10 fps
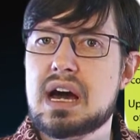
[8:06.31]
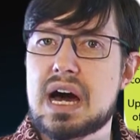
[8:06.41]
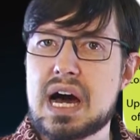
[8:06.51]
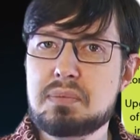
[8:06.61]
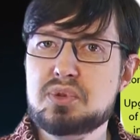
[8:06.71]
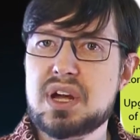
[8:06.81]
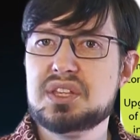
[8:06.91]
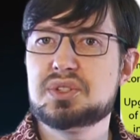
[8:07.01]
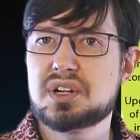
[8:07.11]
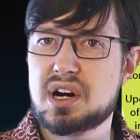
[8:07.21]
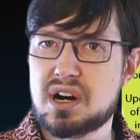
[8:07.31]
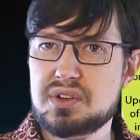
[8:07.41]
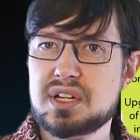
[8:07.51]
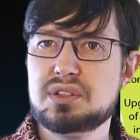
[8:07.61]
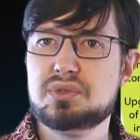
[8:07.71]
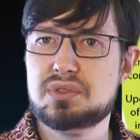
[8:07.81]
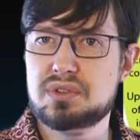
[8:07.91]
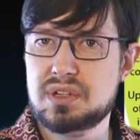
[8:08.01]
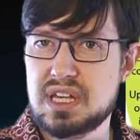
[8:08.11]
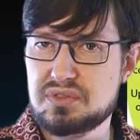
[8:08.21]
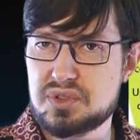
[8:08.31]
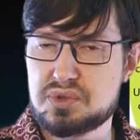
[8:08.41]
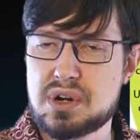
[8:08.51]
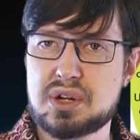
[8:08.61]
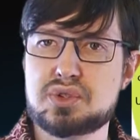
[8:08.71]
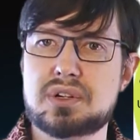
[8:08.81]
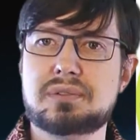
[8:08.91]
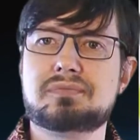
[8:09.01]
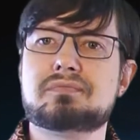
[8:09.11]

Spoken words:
upgrades and hardening to infrastructure.